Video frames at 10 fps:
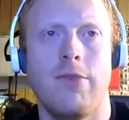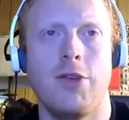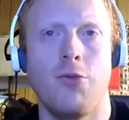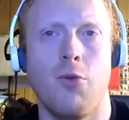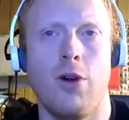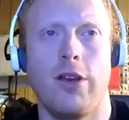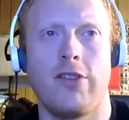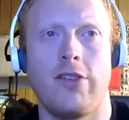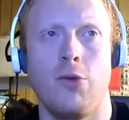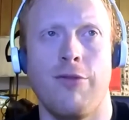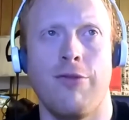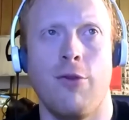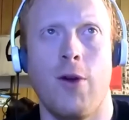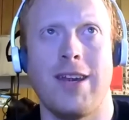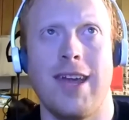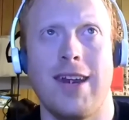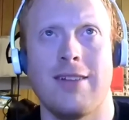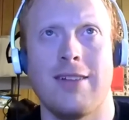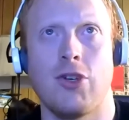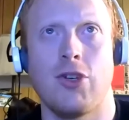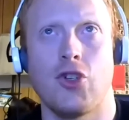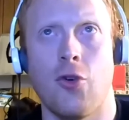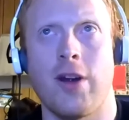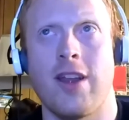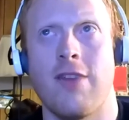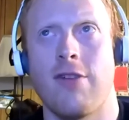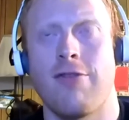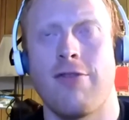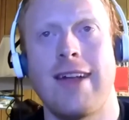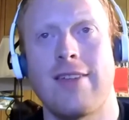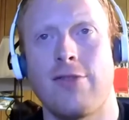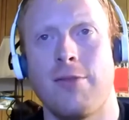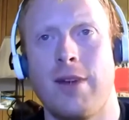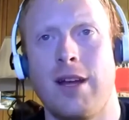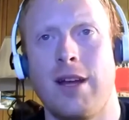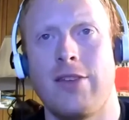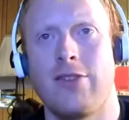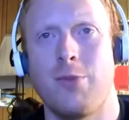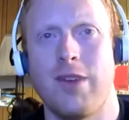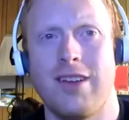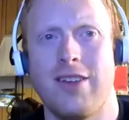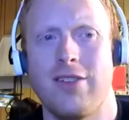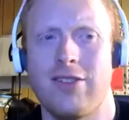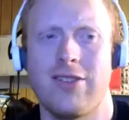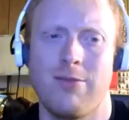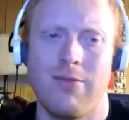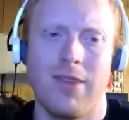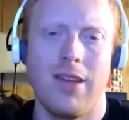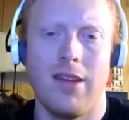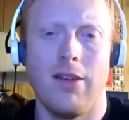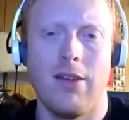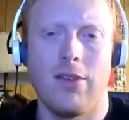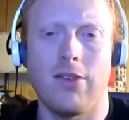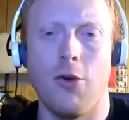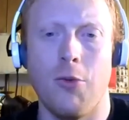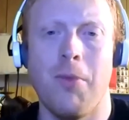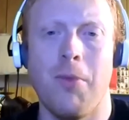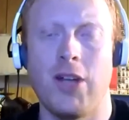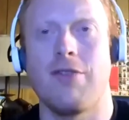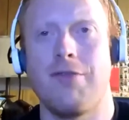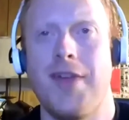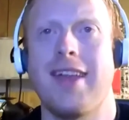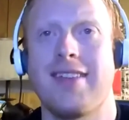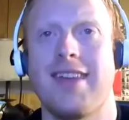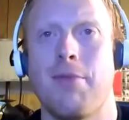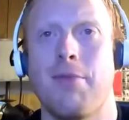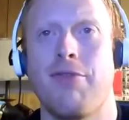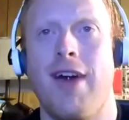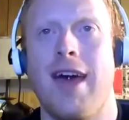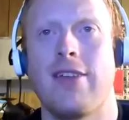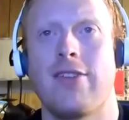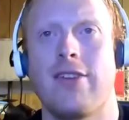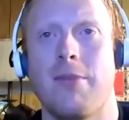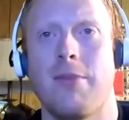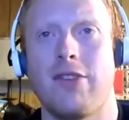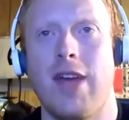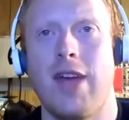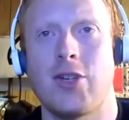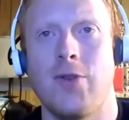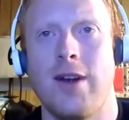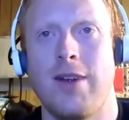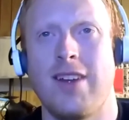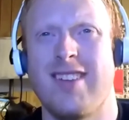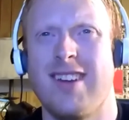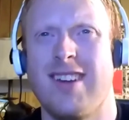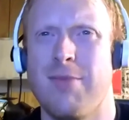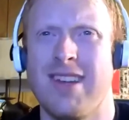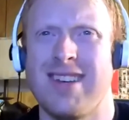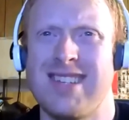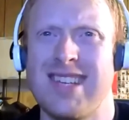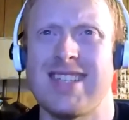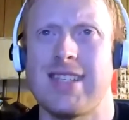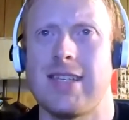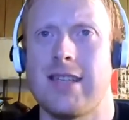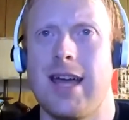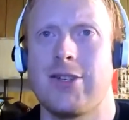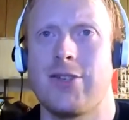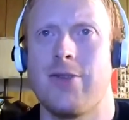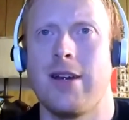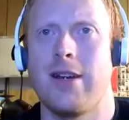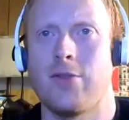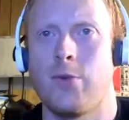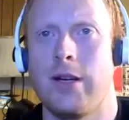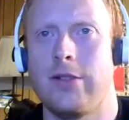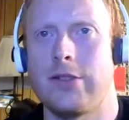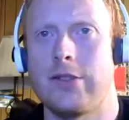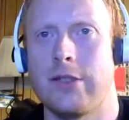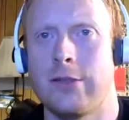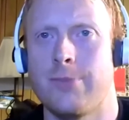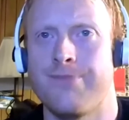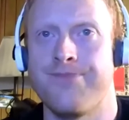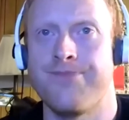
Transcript: You want to avoid getting the majority of your fats from nuts just because so much of that type of fat is going to be saturated, but it's going to be a decent saturated as well. So